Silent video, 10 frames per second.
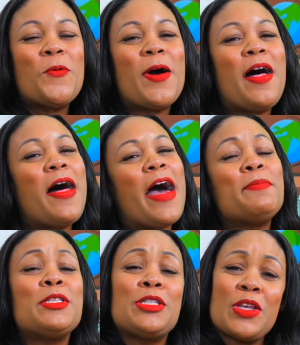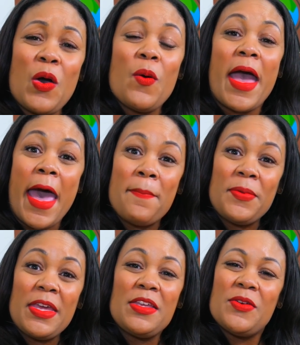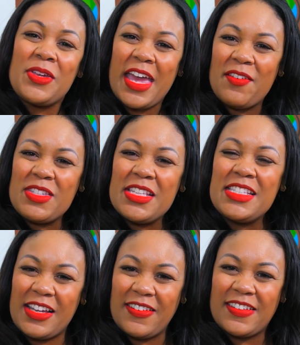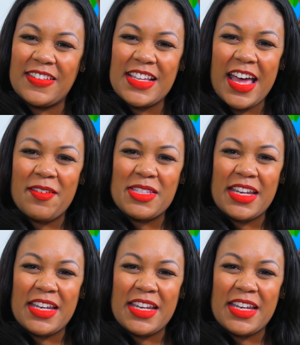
Well, I'm so happy you came to Circle Time